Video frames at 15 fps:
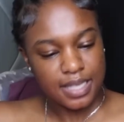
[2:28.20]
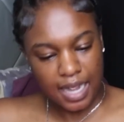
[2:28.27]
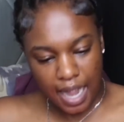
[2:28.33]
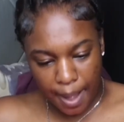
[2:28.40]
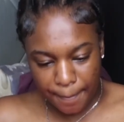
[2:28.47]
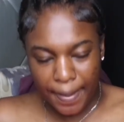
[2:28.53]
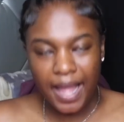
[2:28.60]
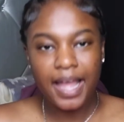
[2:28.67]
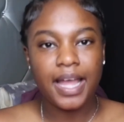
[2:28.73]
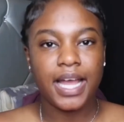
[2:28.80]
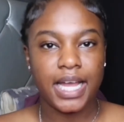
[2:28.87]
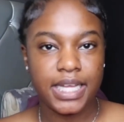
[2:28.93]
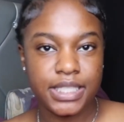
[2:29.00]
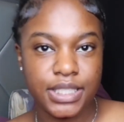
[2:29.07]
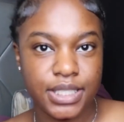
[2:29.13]
I got my
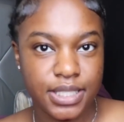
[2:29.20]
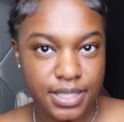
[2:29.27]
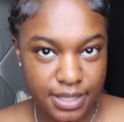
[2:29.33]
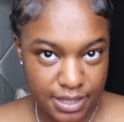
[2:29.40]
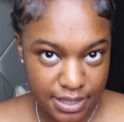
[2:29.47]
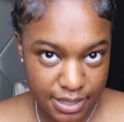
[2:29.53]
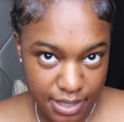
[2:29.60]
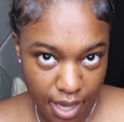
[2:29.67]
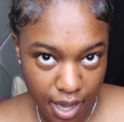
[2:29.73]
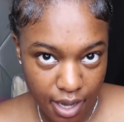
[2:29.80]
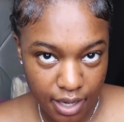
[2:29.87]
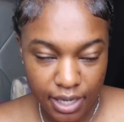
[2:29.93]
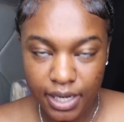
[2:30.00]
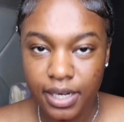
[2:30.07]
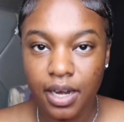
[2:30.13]
edges
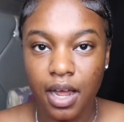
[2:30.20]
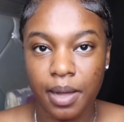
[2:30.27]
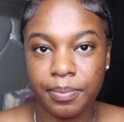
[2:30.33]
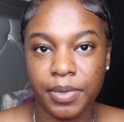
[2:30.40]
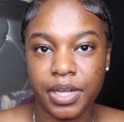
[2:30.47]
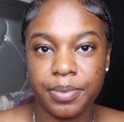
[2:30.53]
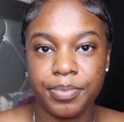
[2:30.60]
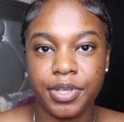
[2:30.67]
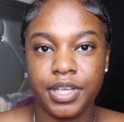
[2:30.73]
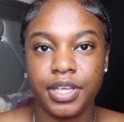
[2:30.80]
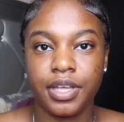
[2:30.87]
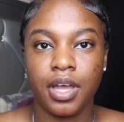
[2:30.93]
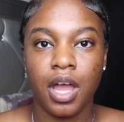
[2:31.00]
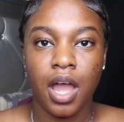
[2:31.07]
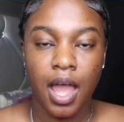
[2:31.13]
done, I'm gonna
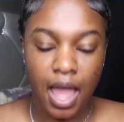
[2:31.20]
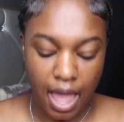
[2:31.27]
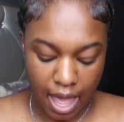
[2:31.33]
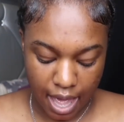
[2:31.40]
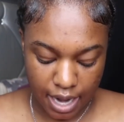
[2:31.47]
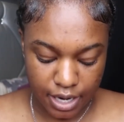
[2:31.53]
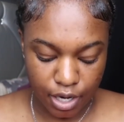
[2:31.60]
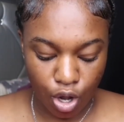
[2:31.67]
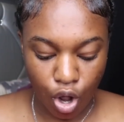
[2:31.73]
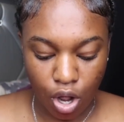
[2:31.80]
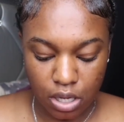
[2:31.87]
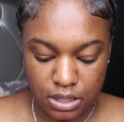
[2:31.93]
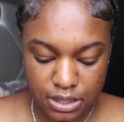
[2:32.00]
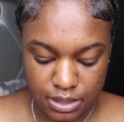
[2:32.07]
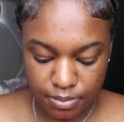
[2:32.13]
be adding
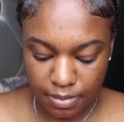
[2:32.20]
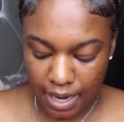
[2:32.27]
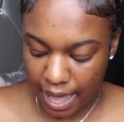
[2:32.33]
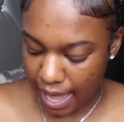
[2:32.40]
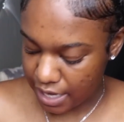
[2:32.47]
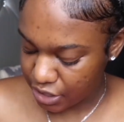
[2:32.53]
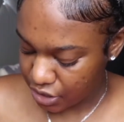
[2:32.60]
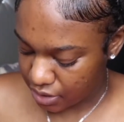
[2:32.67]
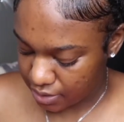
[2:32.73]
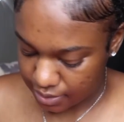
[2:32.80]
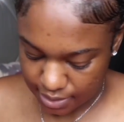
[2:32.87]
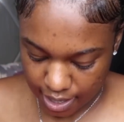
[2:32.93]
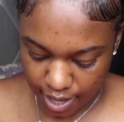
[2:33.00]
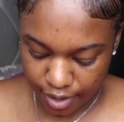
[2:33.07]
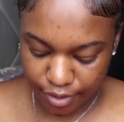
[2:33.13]
on some lashes
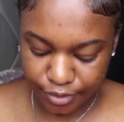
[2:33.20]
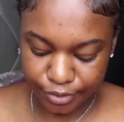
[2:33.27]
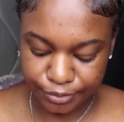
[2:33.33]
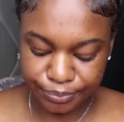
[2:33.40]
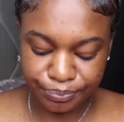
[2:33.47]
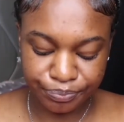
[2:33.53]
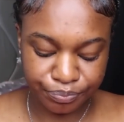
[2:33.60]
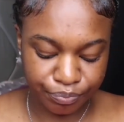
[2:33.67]
now.